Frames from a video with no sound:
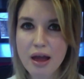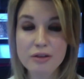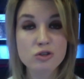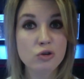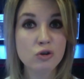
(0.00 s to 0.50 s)

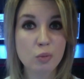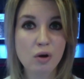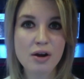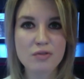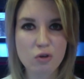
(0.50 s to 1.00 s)
And Scooter
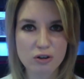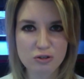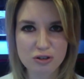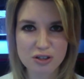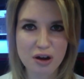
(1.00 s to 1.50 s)
Braun, of course,
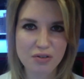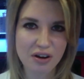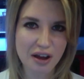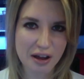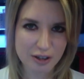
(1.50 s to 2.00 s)
who
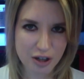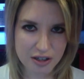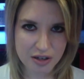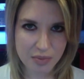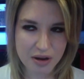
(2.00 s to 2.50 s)
discovered
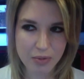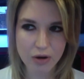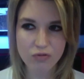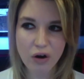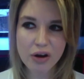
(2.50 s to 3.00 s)
Justin
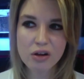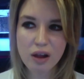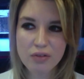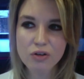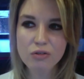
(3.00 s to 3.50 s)
Bieber. Very
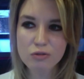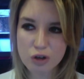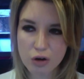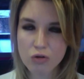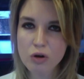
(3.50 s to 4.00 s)
clever,
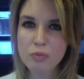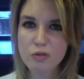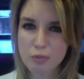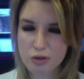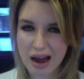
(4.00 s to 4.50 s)
you know, group
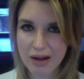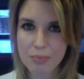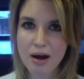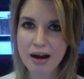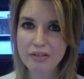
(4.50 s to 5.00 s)
of
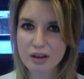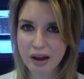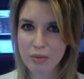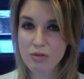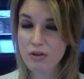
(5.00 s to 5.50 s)
talent behind the
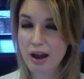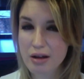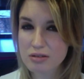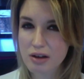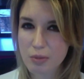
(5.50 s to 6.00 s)
camera, very
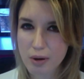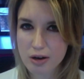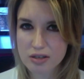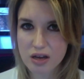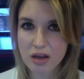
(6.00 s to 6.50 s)

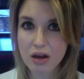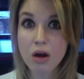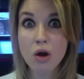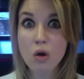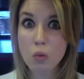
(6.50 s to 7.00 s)
outside-the-box
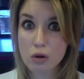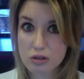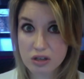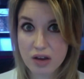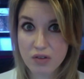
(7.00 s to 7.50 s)
thinking. We'll
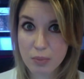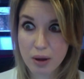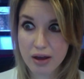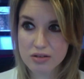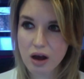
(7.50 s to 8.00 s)
see if it
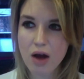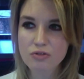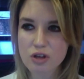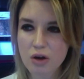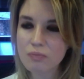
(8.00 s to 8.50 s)
pays
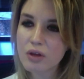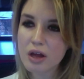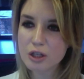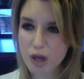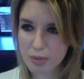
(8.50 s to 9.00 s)
off. So
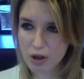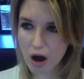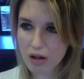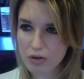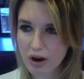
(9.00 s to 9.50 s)
Jem and the
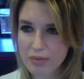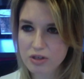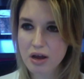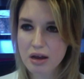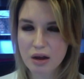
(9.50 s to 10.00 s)

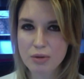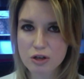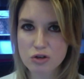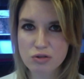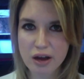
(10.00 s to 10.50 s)
Holograms coming
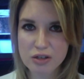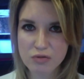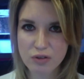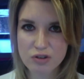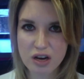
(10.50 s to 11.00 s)
in
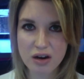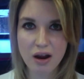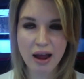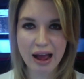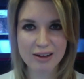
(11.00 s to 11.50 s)

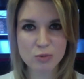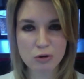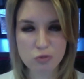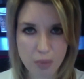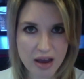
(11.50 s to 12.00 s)
2015.
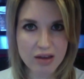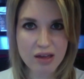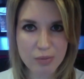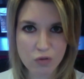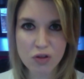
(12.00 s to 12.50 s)
Hasbro's making
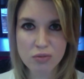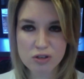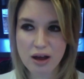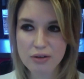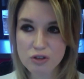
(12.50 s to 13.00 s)
that movie
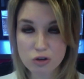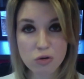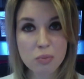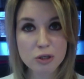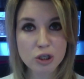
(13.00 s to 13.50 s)
themselves. And you
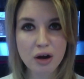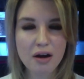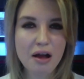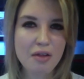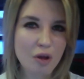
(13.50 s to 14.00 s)
can be
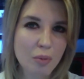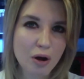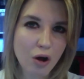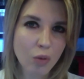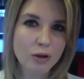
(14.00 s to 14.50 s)
sure there'll be
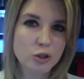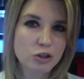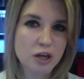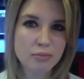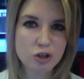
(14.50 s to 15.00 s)
a whole bunch
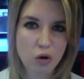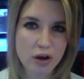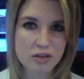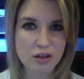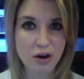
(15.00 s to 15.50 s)
of Jem
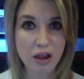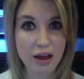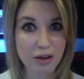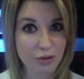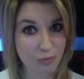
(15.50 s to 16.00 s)
toys that they're
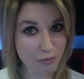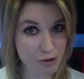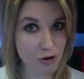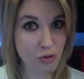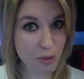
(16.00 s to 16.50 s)
like,
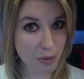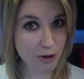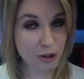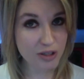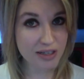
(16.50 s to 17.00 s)
Don't you want to
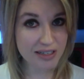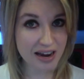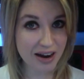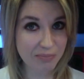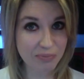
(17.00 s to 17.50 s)
purchase these
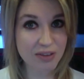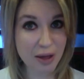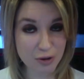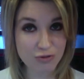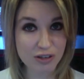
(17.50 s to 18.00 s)
now
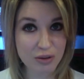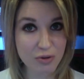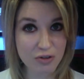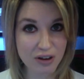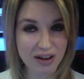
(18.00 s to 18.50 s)
that you've seen the
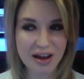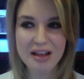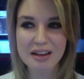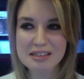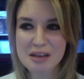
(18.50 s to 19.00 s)
movie?
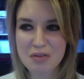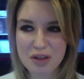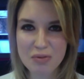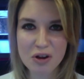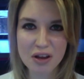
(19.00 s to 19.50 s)
Let's see if
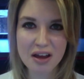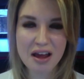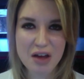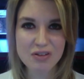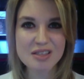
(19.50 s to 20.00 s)

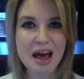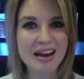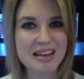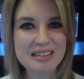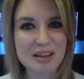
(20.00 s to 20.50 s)
it's
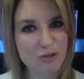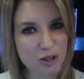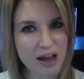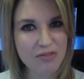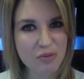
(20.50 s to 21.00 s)
that easy. You
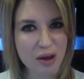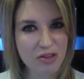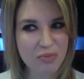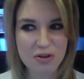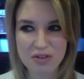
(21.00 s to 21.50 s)
just have to
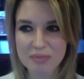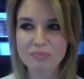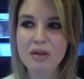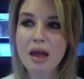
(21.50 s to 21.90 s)
make the movie.